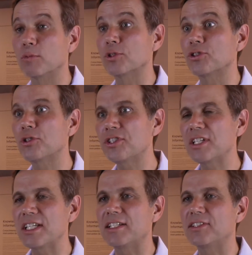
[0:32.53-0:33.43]
We're
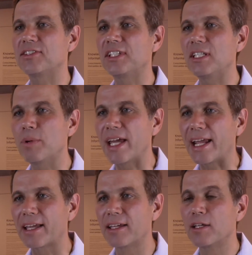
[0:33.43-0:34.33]
searching in a seed
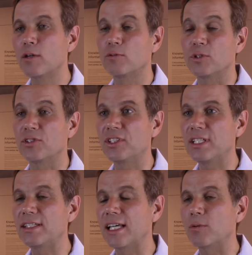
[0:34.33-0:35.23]
bank for
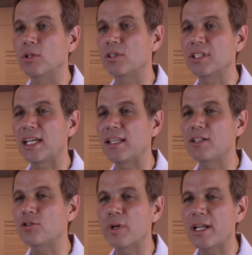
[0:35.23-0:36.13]
seed that will contain the
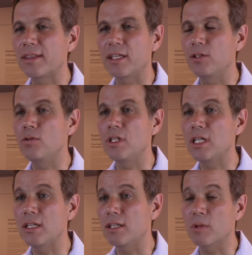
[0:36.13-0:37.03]
trait that you
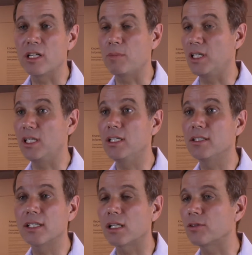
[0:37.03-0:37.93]
need. It might be
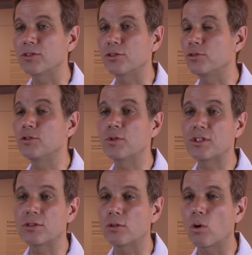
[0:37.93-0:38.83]
heat tolerance or
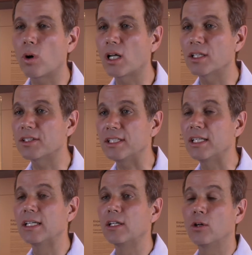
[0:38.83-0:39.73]
nutritional quality
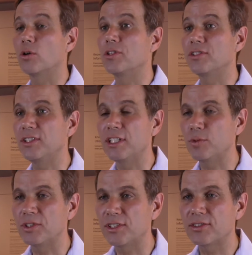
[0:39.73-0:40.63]
or disease
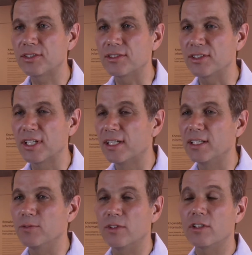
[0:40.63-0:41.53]
resistance.
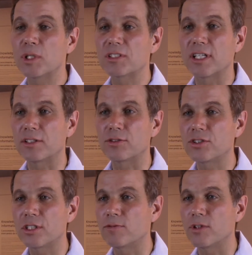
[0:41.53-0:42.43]
It's very much like
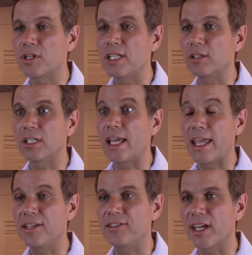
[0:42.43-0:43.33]
searching for a needle in a
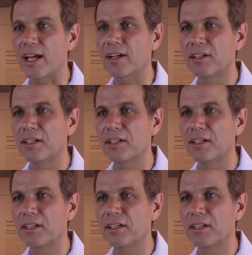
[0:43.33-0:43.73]
haystack.